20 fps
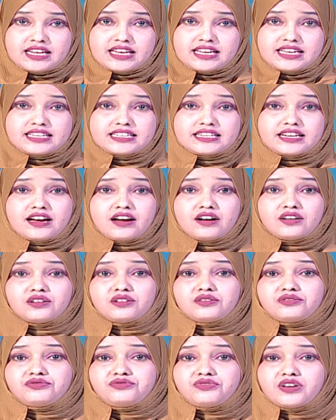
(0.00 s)
In a
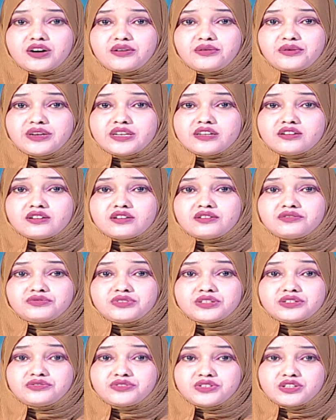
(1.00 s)
very
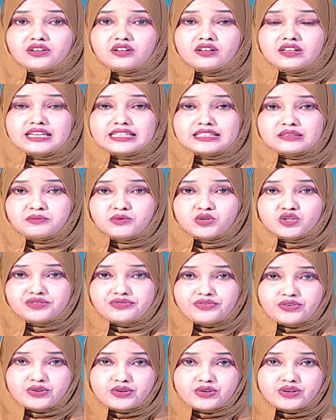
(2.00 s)
convivial
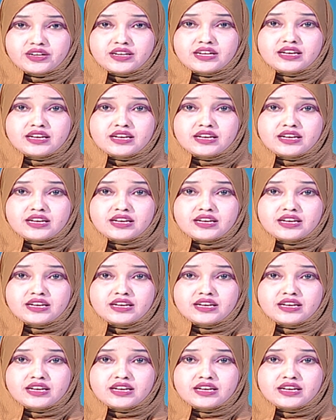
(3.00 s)
atmosphere,